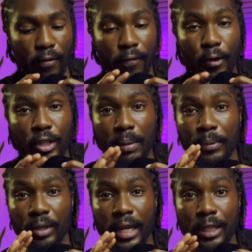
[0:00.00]
for you to be able
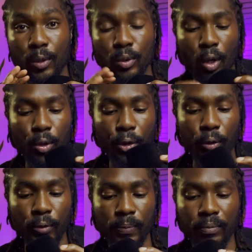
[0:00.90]
to get good
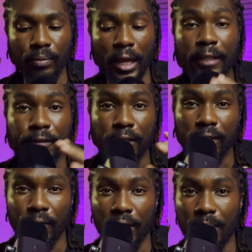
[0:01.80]
audio. In front
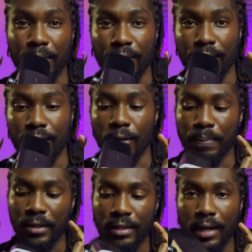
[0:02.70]
of it, I mean to say not
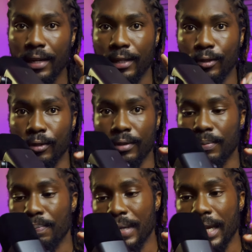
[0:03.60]
beside and not
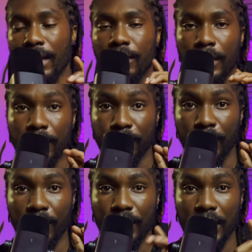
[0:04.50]
behind. In
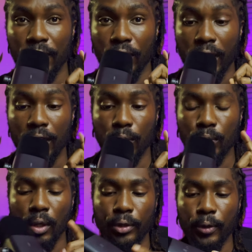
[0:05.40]
front of it for you to get
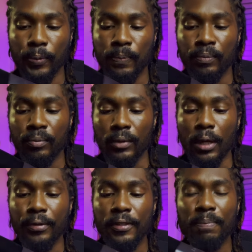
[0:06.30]
good audio. Now
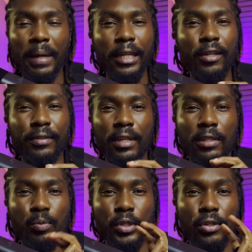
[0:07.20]
this mic
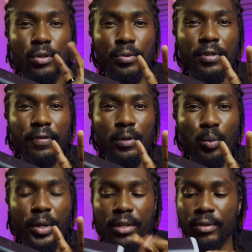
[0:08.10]
connects with two different
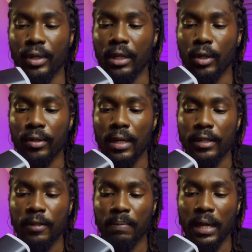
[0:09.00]
ways. You can connect
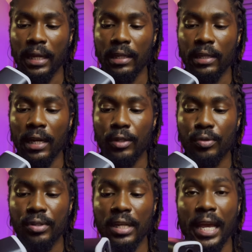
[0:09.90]
this mic either
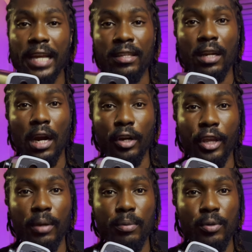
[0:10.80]
using an XLR
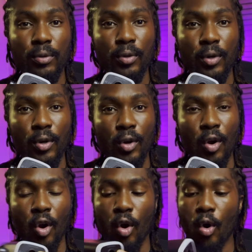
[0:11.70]
cable,
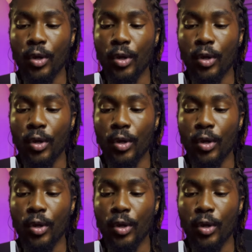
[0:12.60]
or